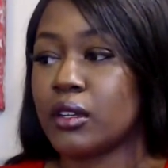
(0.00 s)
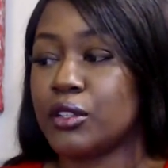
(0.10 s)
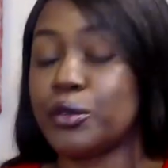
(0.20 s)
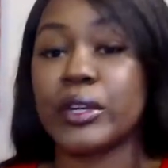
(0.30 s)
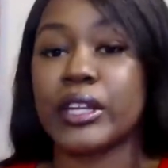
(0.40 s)

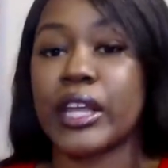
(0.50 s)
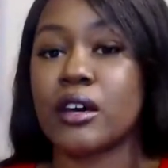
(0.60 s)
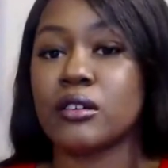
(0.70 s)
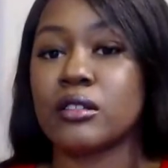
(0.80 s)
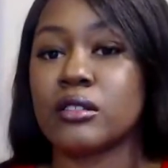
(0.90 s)
doing
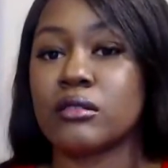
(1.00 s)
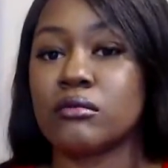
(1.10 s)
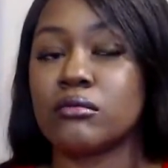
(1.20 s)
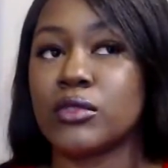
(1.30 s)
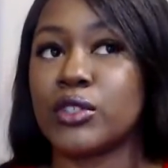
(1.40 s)
nails,
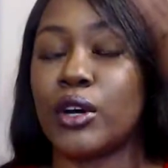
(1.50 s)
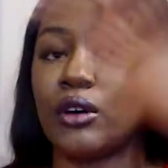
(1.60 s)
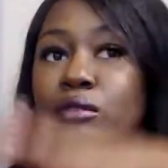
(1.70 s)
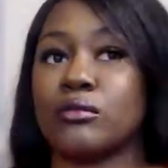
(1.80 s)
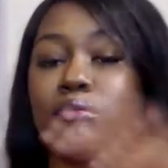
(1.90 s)

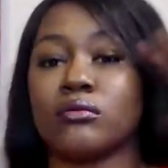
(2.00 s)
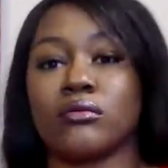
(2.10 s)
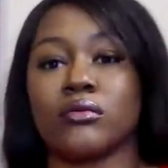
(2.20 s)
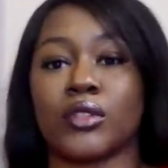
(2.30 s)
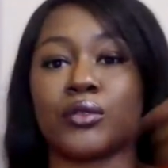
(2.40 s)

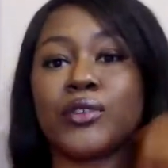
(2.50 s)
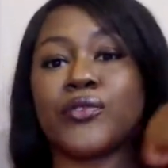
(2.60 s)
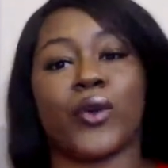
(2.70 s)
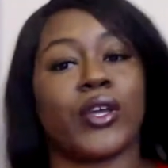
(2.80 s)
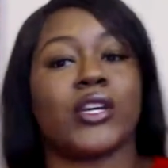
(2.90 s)

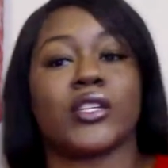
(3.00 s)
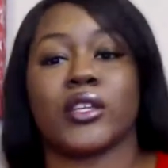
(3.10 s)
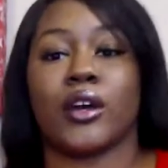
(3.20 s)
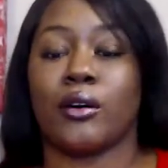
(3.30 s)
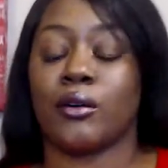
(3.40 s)
3-4 years
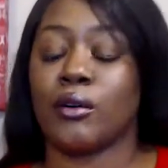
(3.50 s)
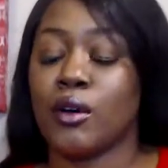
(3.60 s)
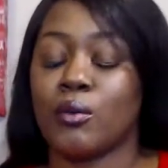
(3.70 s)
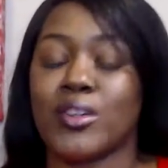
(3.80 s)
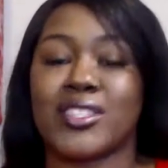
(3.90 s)
ago
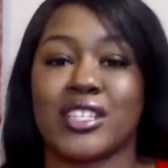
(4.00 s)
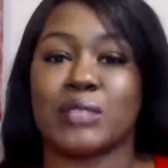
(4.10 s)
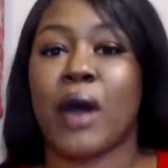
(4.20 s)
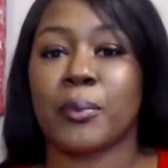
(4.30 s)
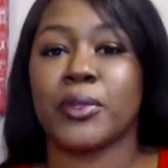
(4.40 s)
wasn't as
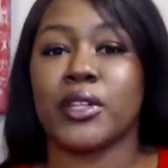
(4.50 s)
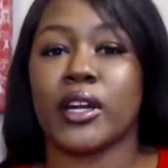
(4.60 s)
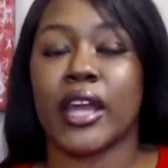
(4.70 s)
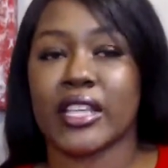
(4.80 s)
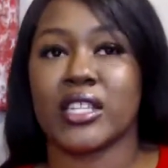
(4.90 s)
popular
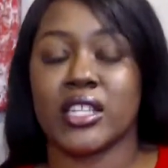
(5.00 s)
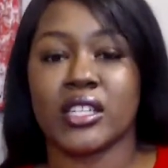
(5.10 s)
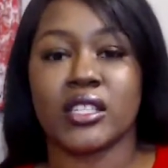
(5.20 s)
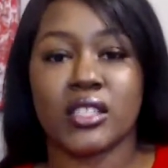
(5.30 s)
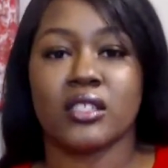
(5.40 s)
as it
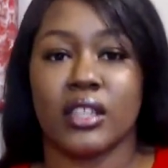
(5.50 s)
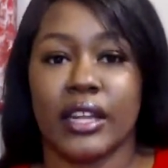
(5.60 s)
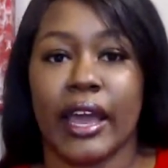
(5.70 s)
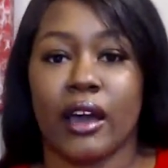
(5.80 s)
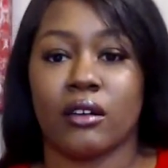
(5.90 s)
is
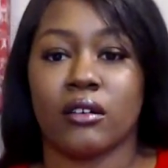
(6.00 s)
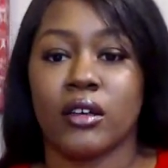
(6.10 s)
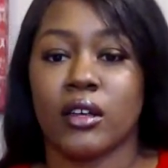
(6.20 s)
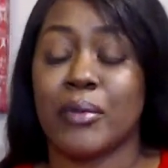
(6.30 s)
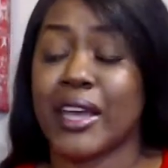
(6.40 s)
now.
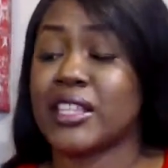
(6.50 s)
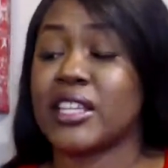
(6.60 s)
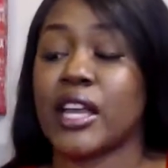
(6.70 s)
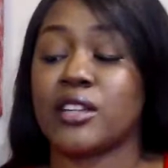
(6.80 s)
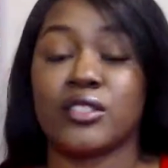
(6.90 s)
Back
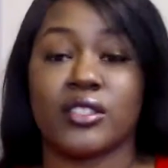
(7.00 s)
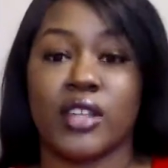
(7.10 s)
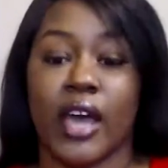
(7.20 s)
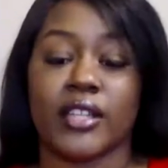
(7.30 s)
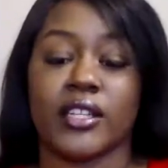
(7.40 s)
then, I
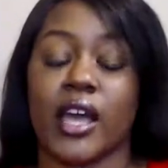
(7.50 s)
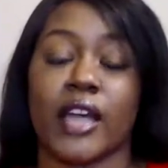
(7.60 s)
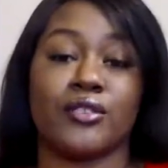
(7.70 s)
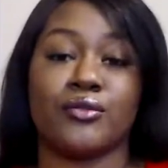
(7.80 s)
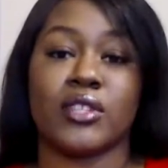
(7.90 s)

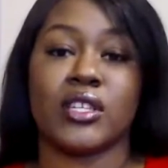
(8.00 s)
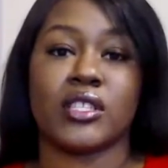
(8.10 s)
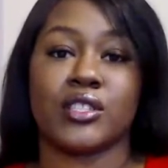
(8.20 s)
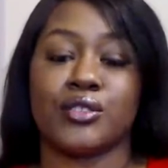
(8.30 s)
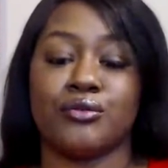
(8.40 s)
used this
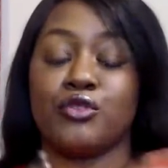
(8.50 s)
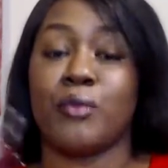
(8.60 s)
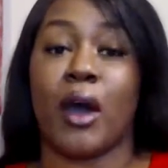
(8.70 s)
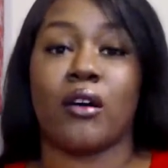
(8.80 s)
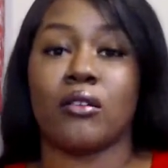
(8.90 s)
to do
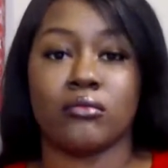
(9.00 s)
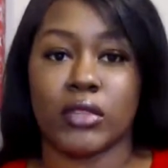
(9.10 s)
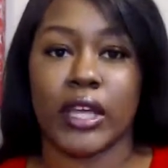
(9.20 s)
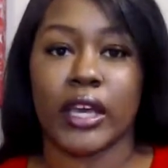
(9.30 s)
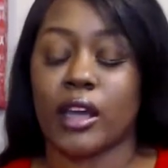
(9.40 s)
my own
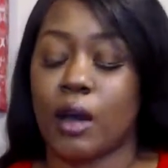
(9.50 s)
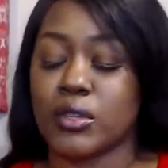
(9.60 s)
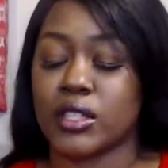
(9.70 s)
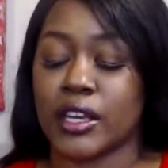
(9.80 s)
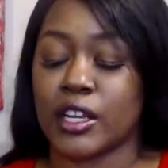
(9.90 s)
thing. I
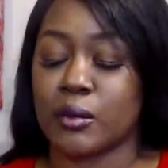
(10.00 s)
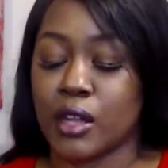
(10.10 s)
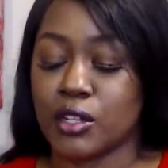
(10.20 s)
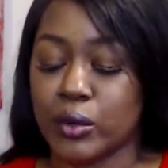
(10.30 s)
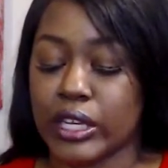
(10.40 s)
wasn't thinking
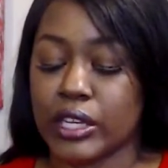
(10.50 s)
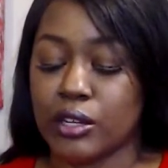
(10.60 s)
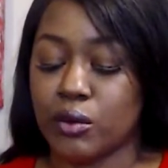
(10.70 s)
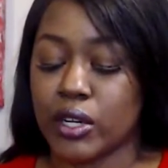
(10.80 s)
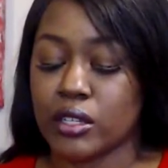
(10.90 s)
about doing
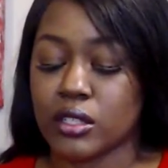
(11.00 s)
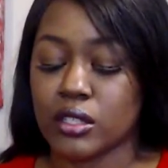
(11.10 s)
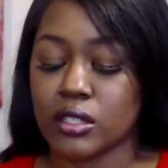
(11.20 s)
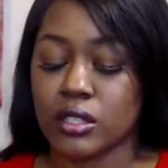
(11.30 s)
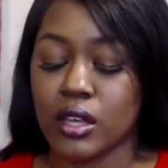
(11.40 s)
anyone
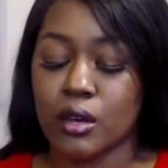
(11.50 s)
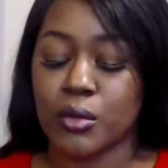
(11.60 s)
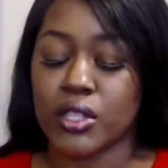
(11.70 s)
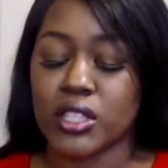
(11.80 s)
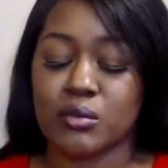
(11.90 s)
else's.
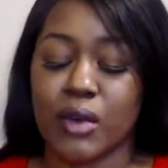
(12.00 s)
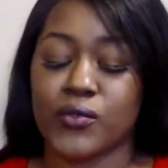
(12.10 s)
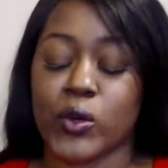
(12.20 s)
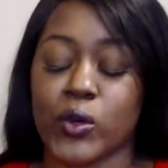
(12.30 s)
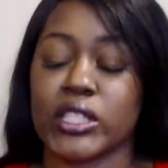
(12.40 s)
But this is
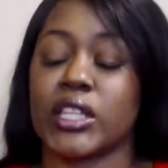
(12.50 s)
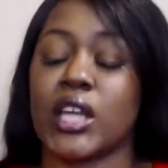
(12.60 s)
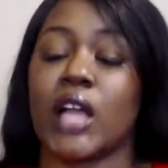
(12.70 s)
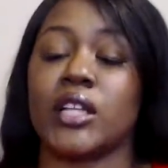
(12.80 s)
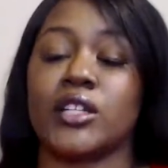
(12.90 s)
about
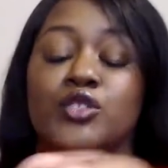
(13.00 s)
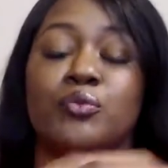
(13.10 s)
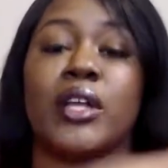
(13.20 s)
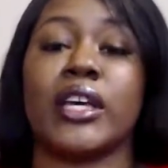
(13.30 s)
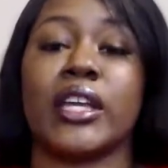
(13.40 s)
$14. You
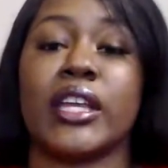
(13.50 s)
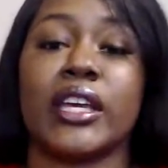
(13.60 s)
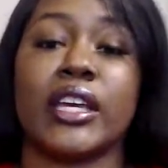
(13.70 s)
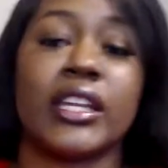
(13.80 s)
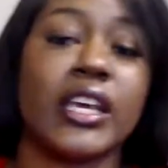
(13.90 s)
plug it
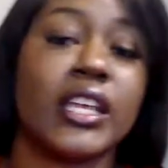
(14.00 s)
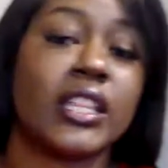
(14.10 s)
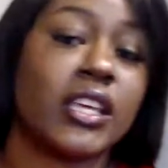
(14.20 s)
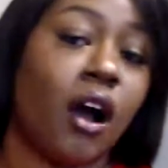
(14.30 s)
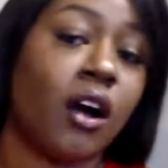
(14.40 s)
in.
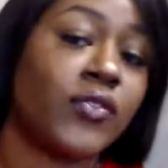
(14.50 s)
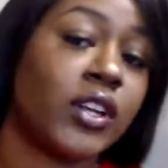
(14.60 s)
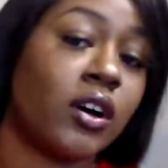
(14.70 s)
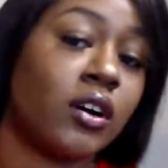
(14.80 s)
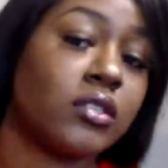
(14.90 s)
The off
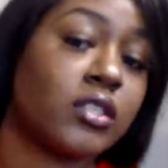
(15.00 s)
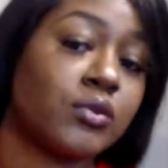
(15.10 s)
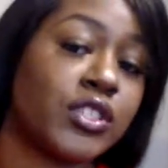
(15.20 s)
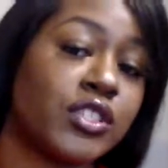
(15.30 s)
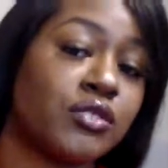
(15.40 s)
and on
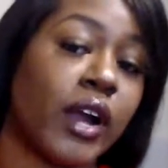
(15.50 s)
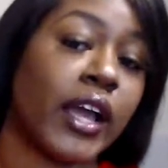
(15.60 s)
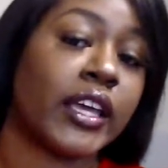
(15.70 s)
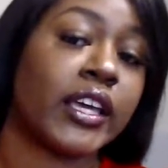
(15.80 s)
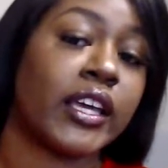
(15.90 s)
switch is
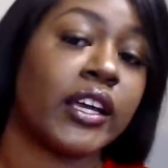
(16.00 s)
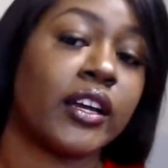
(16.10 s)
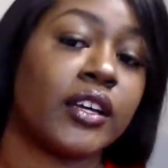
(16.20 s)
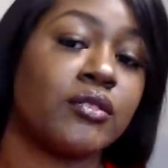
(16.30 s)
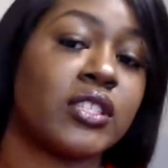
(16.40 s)
right
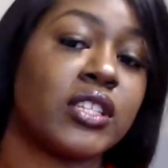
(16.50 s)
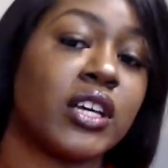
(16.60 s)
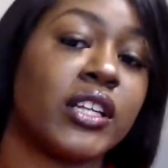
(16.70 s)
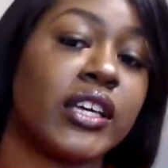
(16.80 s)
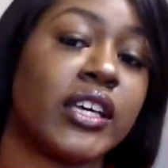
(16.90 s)
here. You just
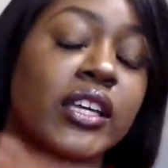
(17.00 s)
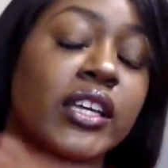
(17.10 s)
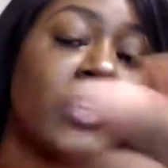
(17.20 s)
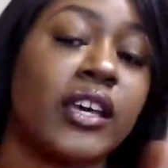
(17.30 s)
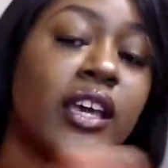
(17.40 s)
click
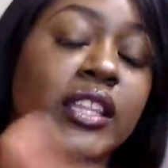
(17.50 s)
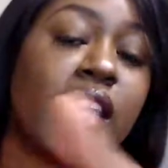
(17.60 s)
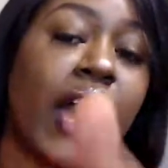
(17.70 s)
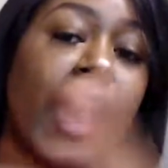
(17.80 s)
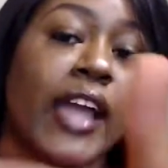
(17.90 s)
it, and the
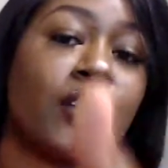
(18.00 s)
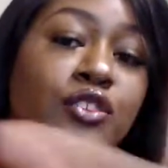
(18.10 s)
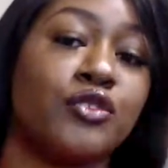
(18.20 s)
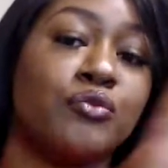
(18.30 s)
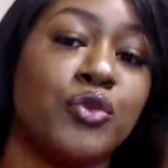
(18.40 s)
higher
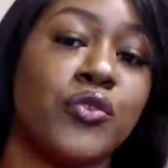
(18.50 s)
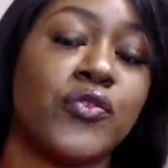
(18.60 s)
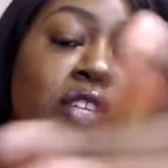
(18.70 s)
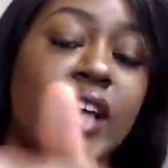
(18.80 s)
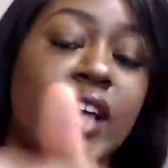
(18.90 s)
you
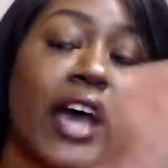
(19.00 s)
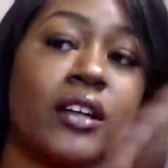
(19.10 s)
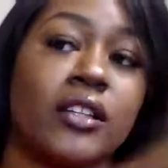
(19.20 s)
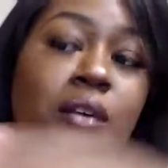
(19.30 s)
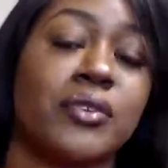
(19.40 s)
move the
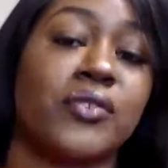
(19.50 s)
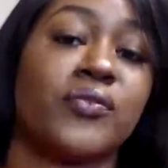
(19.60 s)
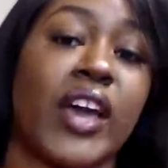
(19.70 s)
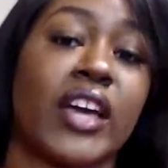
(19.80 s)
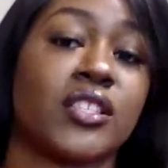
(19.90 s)
dial up, the
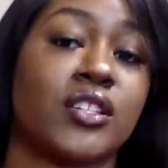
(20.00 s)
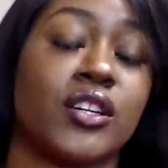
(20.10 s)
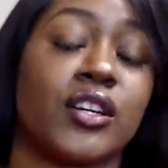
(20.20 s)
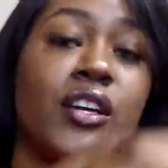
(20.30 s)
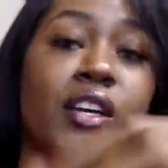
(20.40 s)

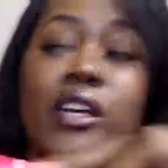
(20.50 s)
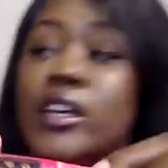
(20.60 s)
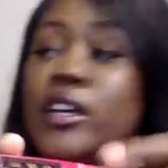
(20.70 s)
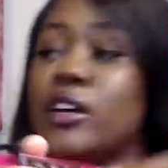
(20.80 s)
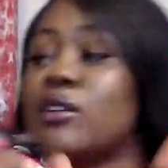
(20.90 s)
faster
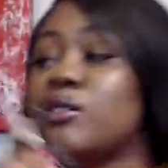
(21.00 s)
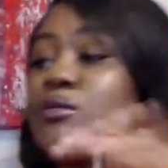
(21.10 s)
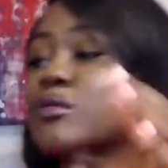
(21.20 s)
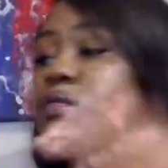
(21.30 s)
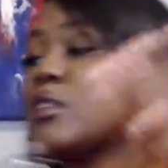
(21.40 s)
it
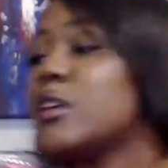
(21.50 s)
goes.